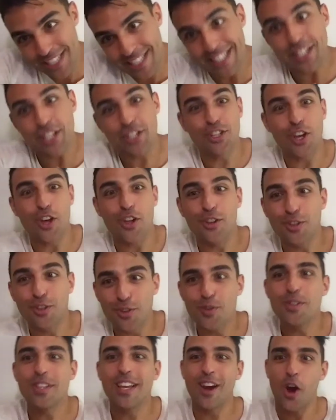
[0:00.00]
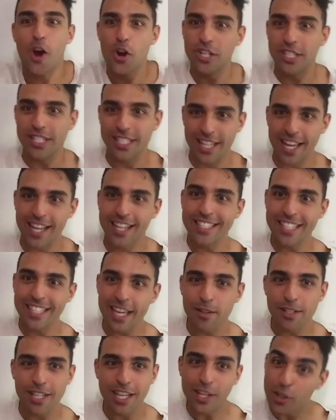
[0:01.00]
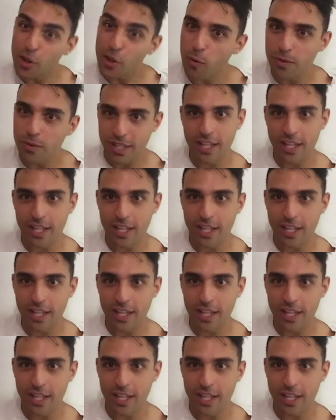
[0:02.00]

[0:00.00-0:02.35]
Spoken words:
This other dude that understands, yeah, it's like, yo.